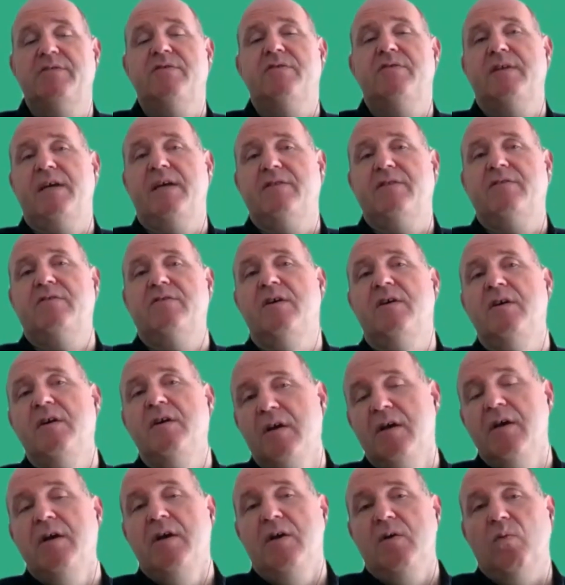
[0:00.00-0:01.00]
So that's
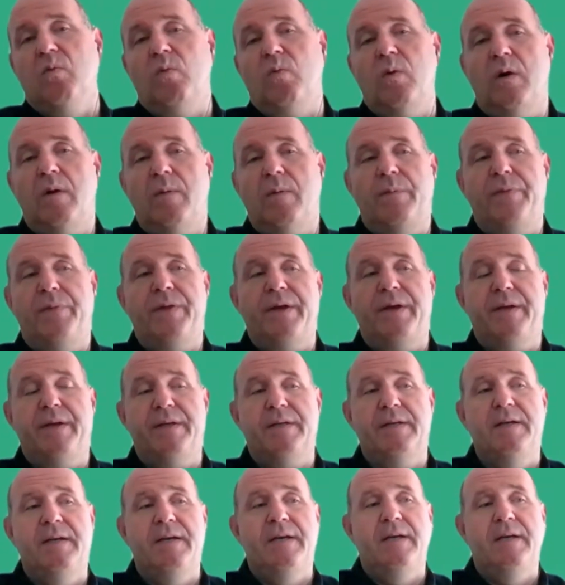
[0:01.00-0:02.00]
one thing.